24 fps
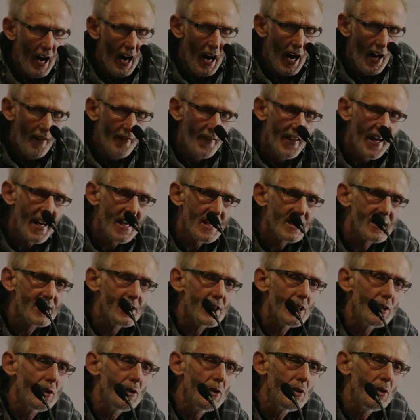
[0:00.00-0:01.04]
And that's
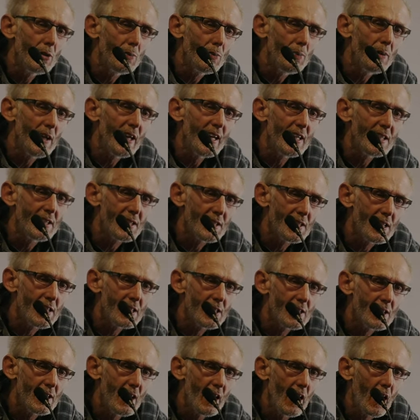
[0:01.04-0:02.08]
a good place to
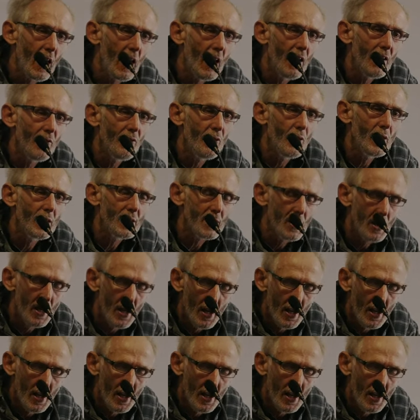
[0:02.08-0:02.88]
start if we're